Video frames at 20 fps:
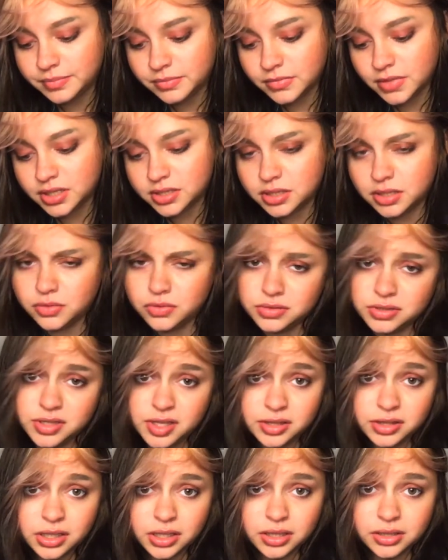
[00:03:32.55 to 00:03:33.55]
I said, who
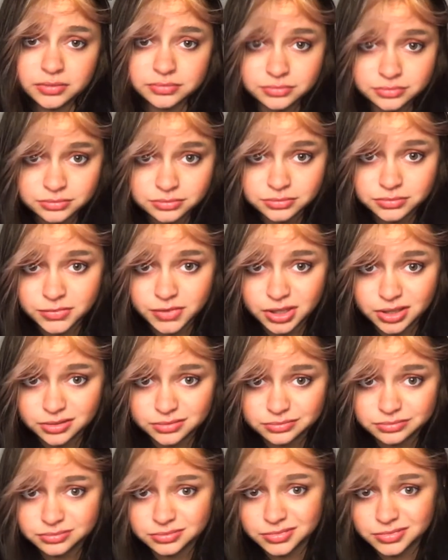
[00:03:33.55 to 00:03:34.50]
said that? You know?